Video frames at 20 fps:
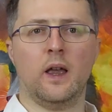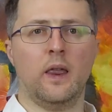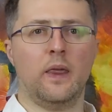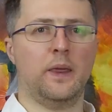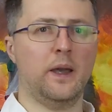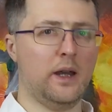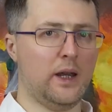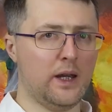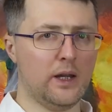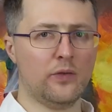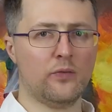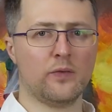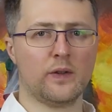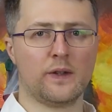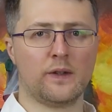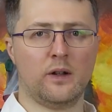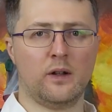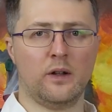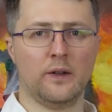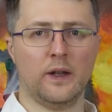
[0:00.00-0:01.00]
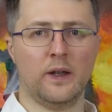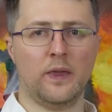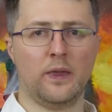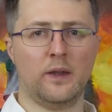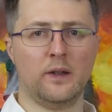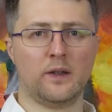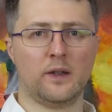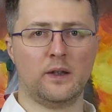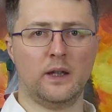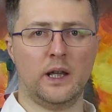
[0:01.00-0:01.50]
The end result at
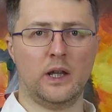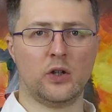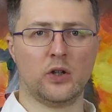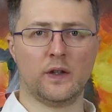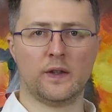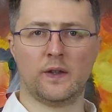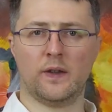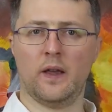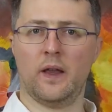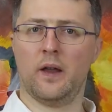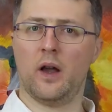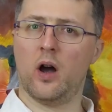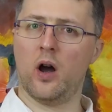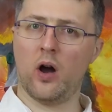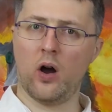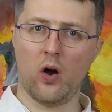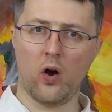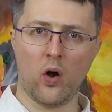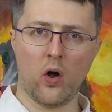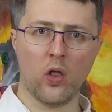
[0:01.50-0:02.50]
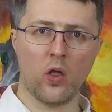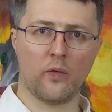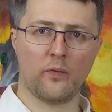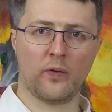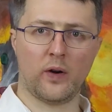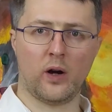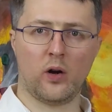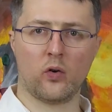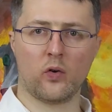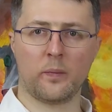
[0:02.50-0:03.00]
this stage is that all of
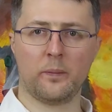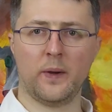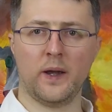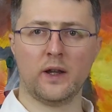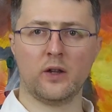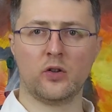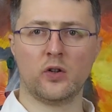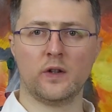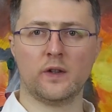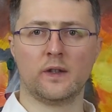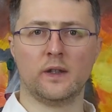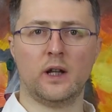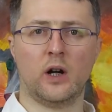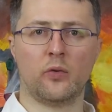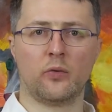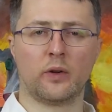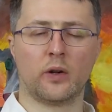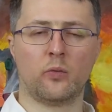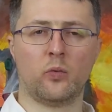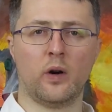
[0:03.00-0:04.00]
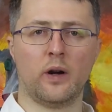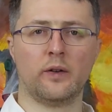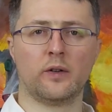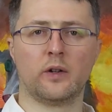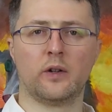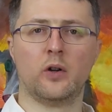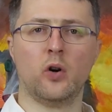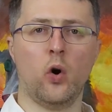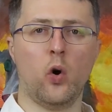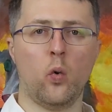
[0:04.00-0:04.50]
our packages now
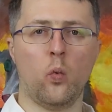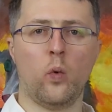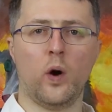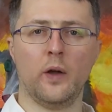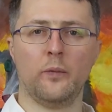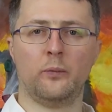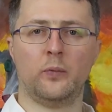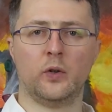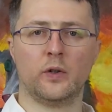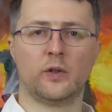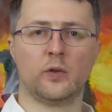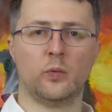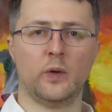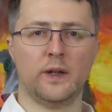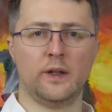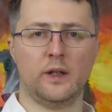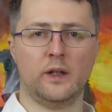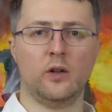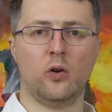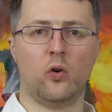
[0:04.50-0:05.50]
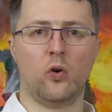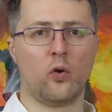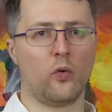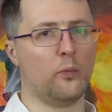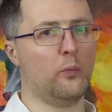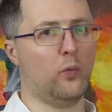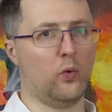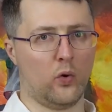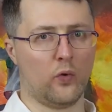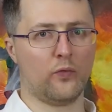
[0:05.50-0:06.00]
require Go 1.20 or
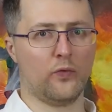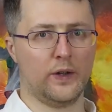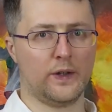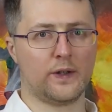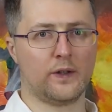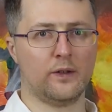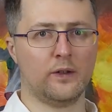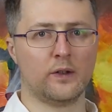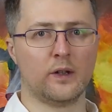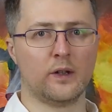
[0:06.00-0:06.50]
more recent